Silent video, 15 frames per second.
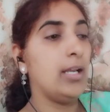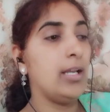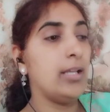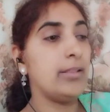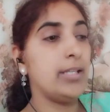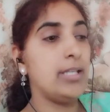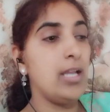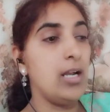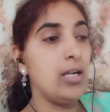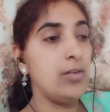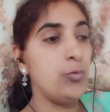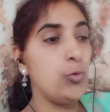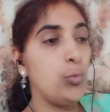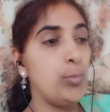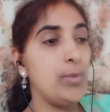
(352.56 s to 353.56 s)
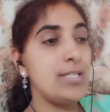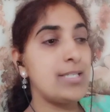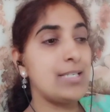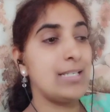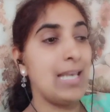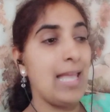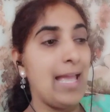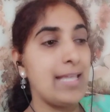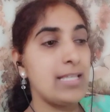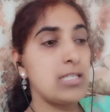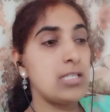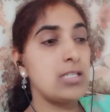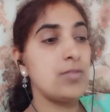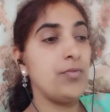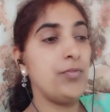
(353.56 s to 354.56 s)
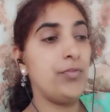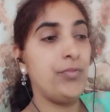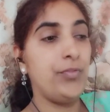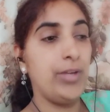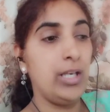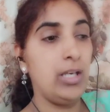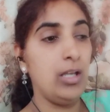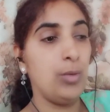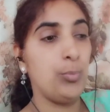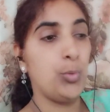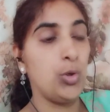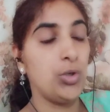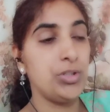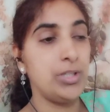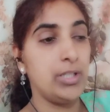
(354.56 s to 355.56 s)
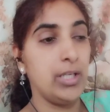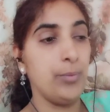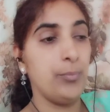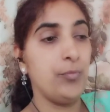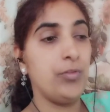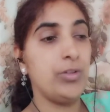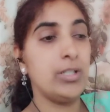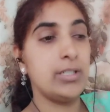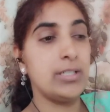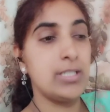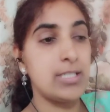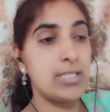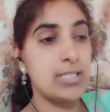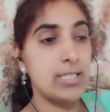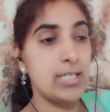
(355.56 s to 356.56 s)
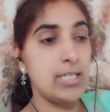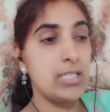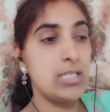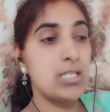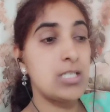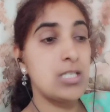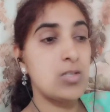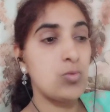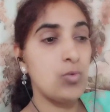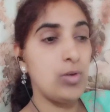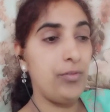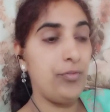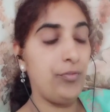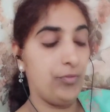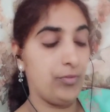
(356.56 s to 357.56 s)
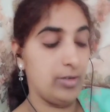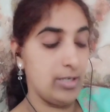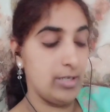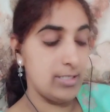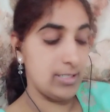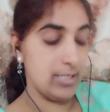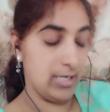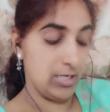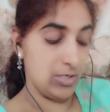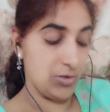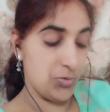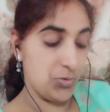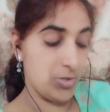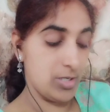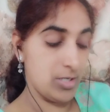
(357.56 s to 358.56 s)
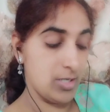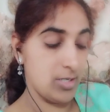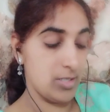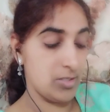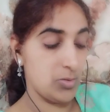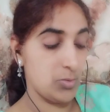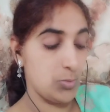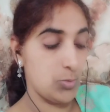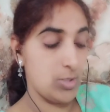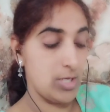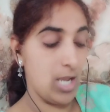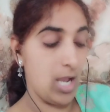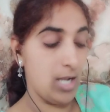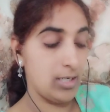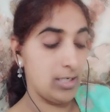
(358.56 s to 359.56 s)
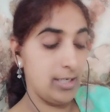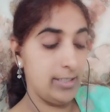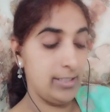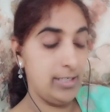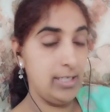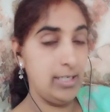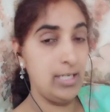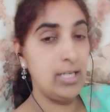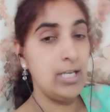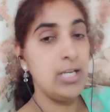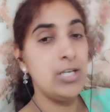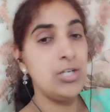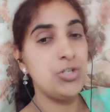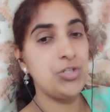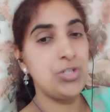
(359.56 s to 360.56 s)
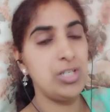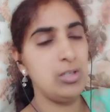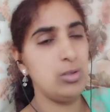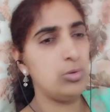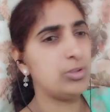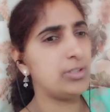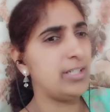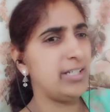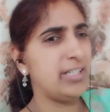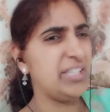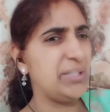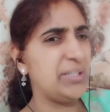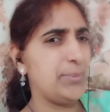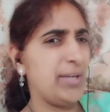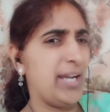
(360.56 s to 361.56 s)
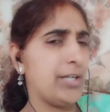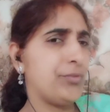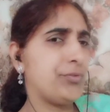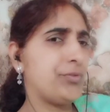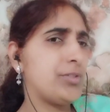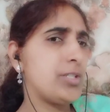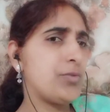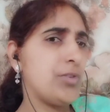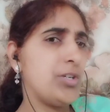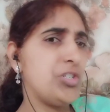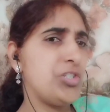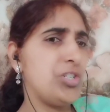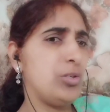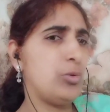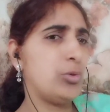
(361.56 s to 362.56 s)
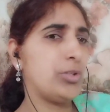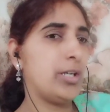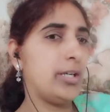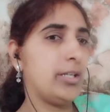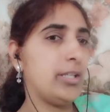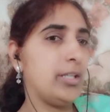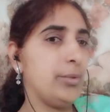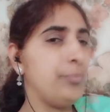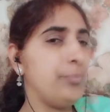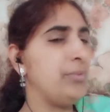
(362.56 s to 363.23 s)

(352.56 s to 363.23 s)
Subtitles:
The young woman's glance fell upon them with a distant, swift disinterest. So the young lady, she looked at them. At first, when she looked at them,